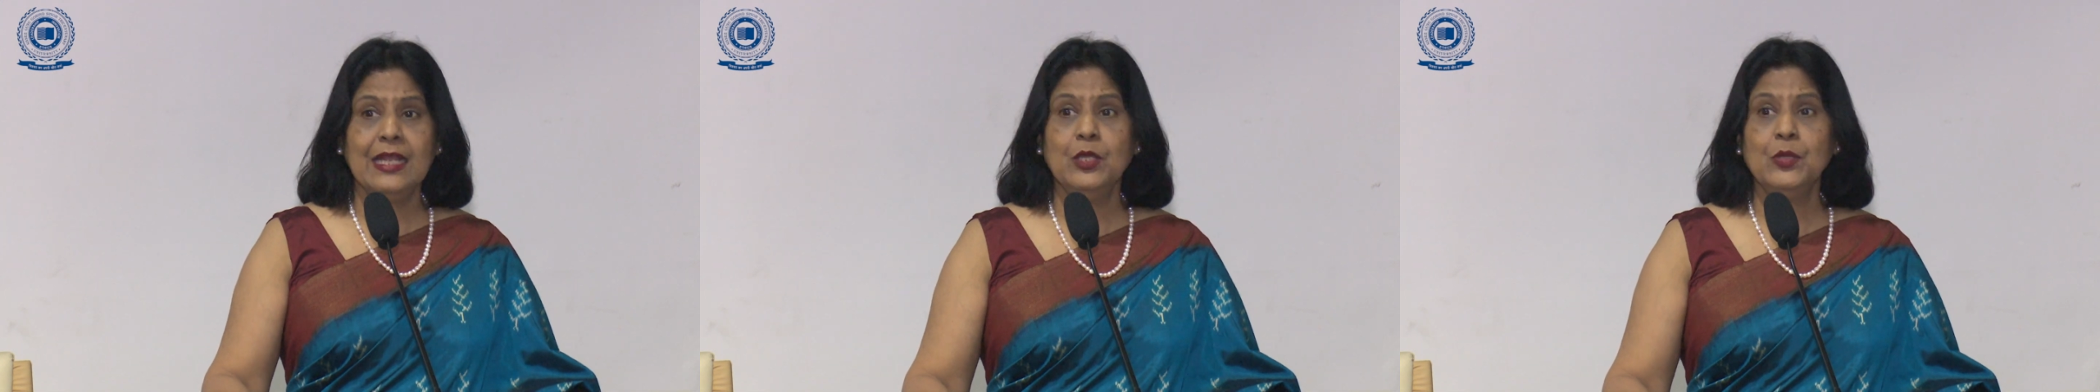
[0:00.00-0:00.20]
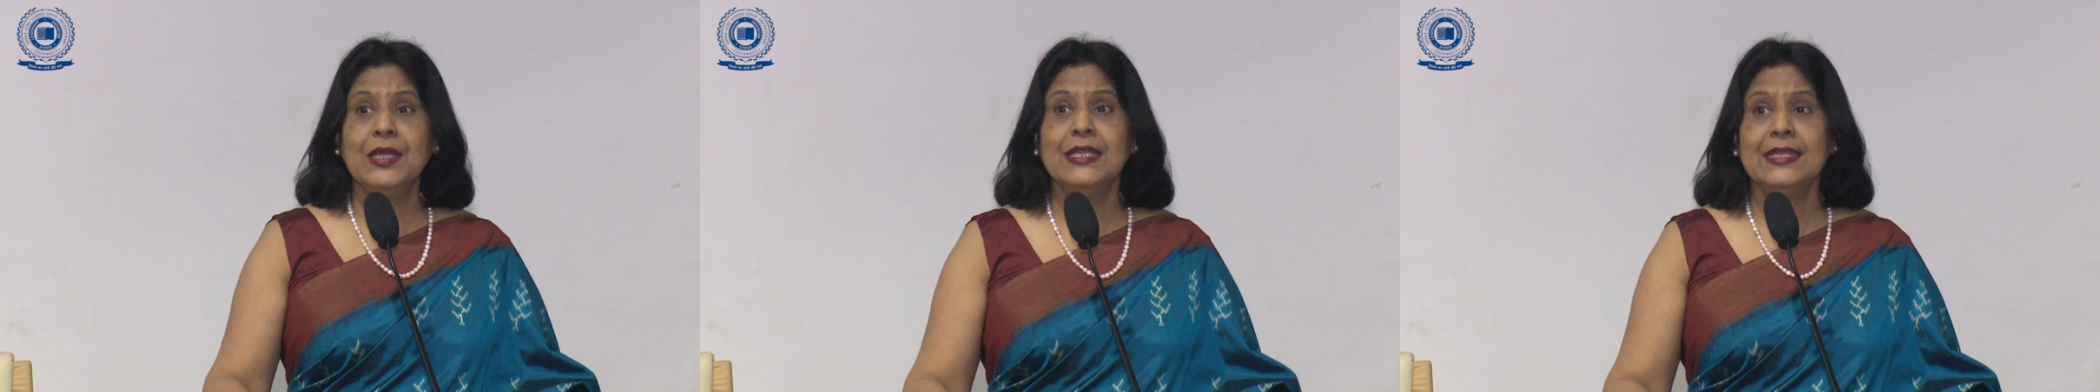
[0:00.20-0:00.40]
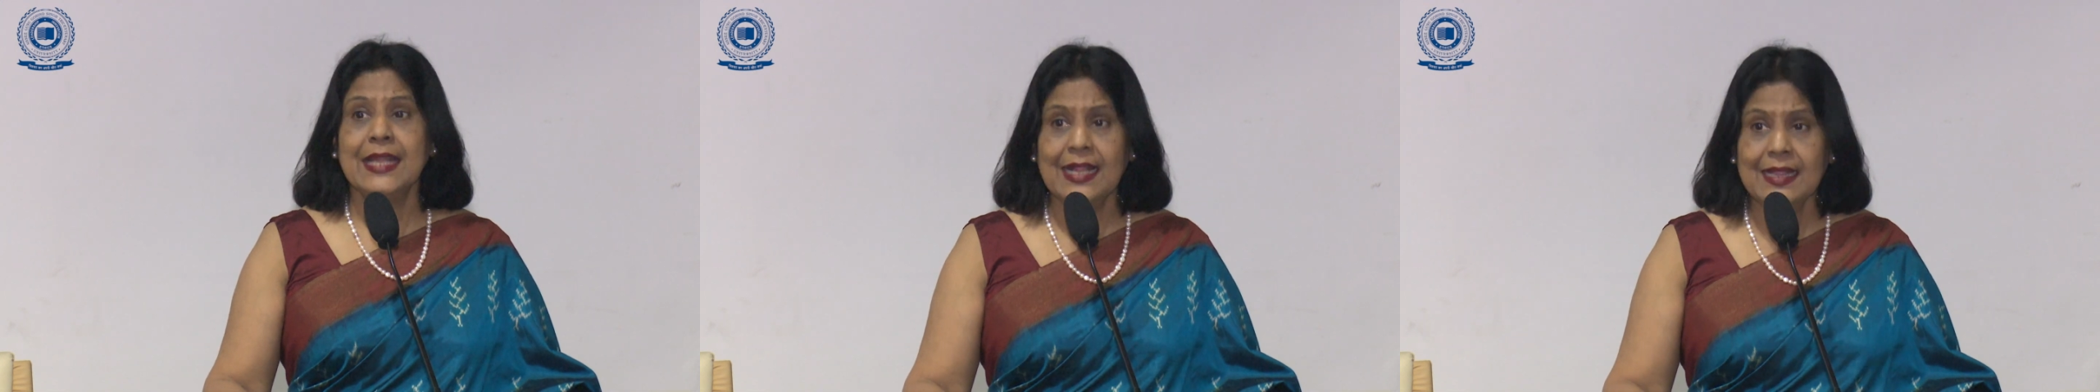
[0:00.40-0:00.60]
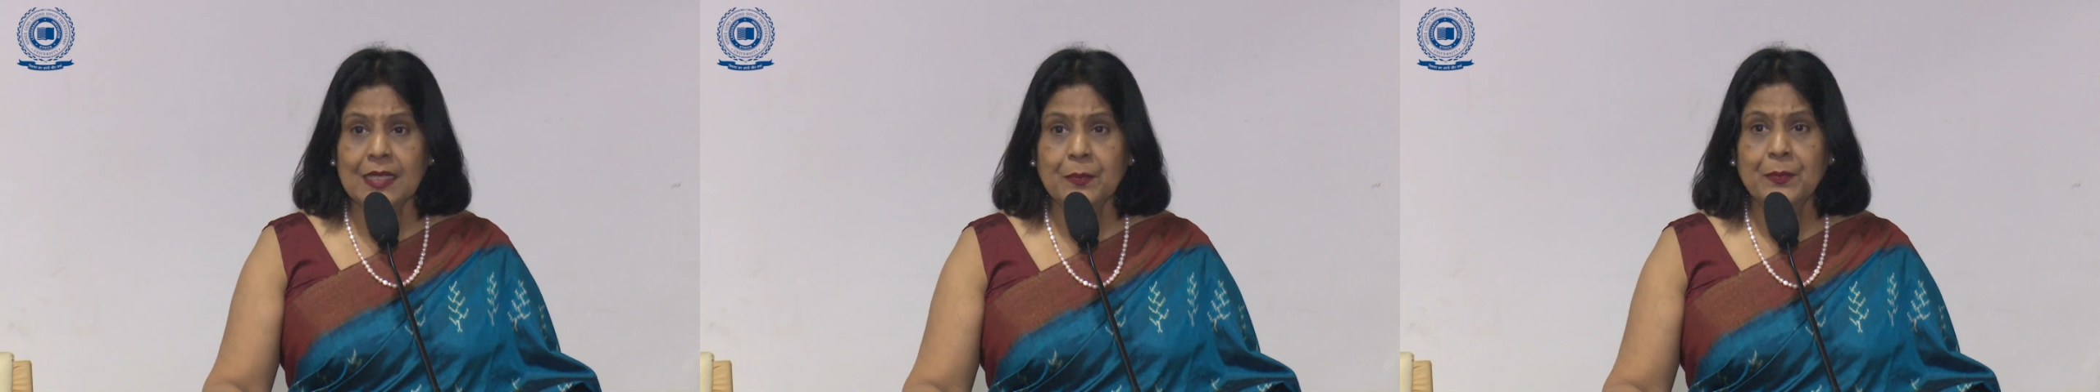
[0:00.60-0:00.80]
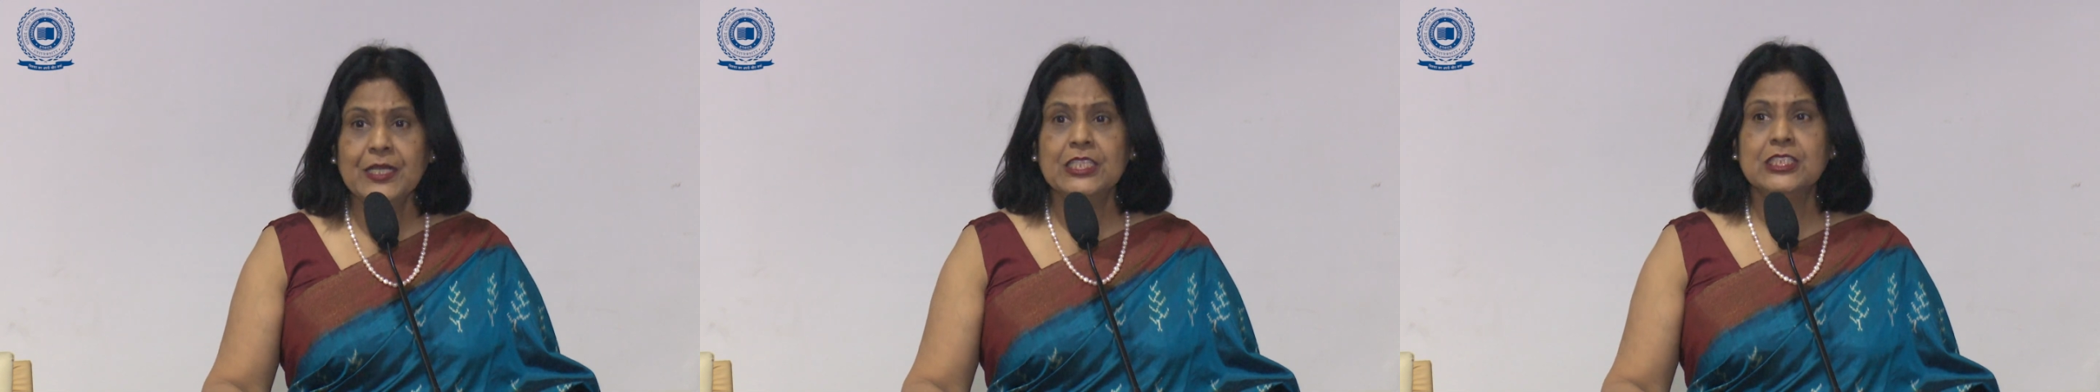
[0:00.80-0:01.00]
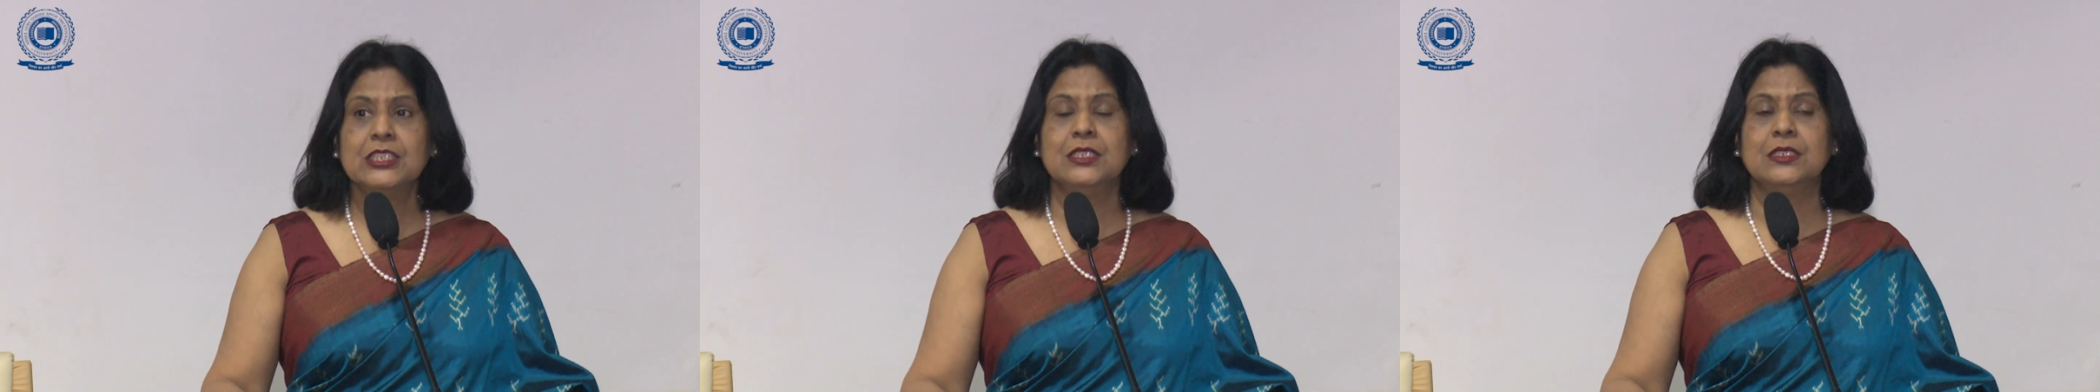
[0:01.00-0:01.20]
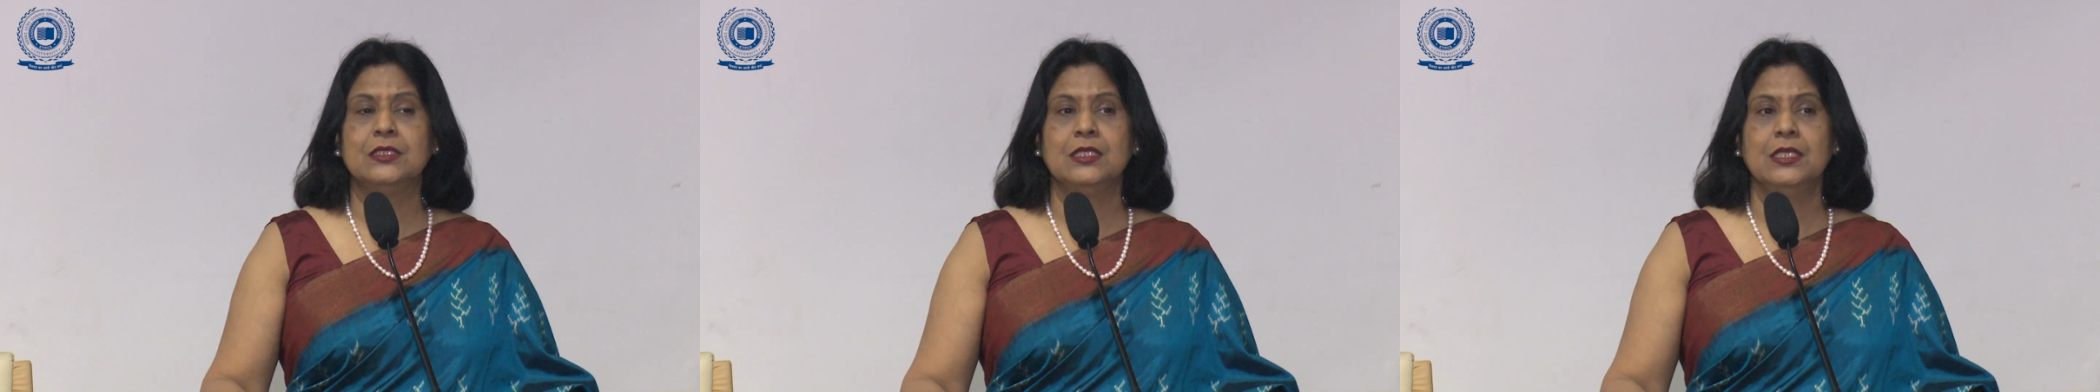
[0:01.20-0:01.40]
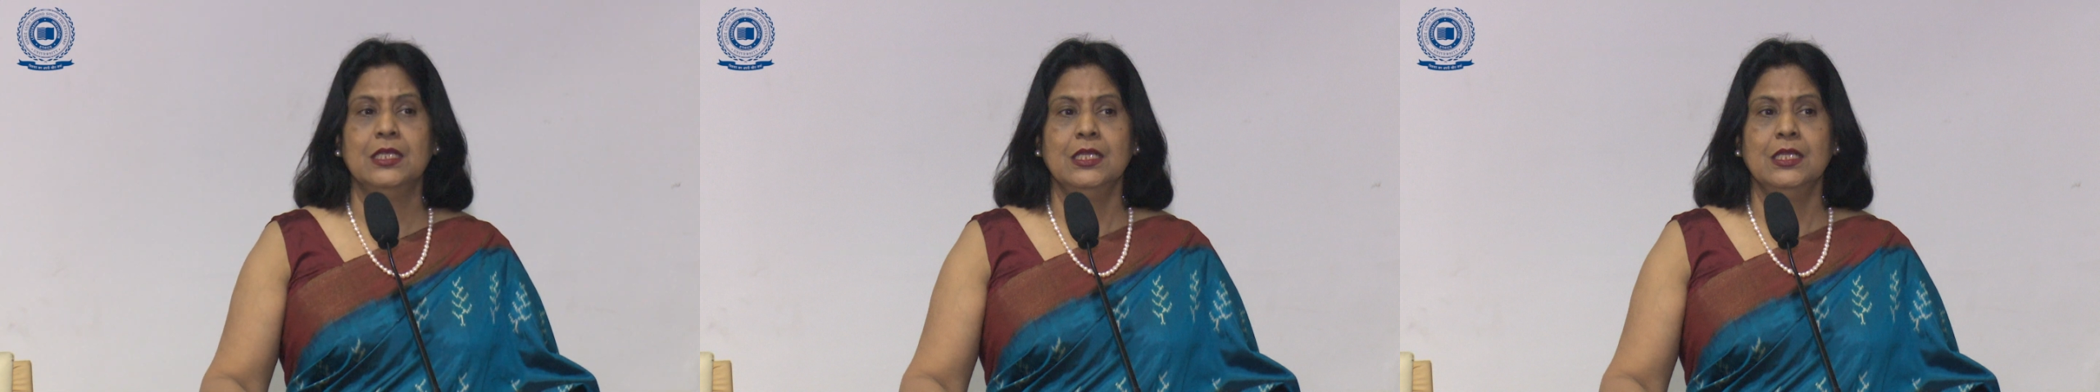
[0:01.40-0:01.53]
and you can tell the patient